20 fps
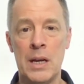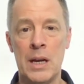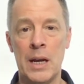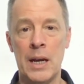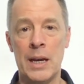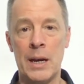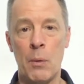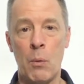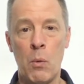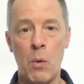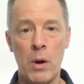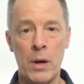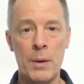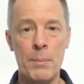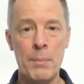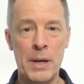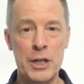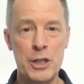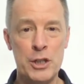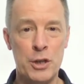And I want
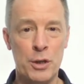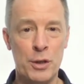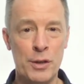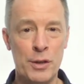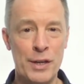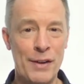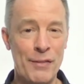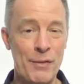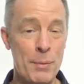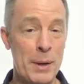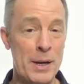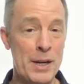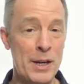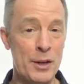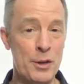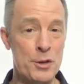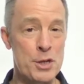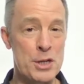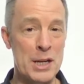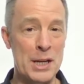to make sure that everybody
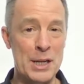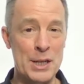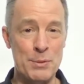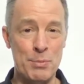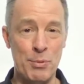understands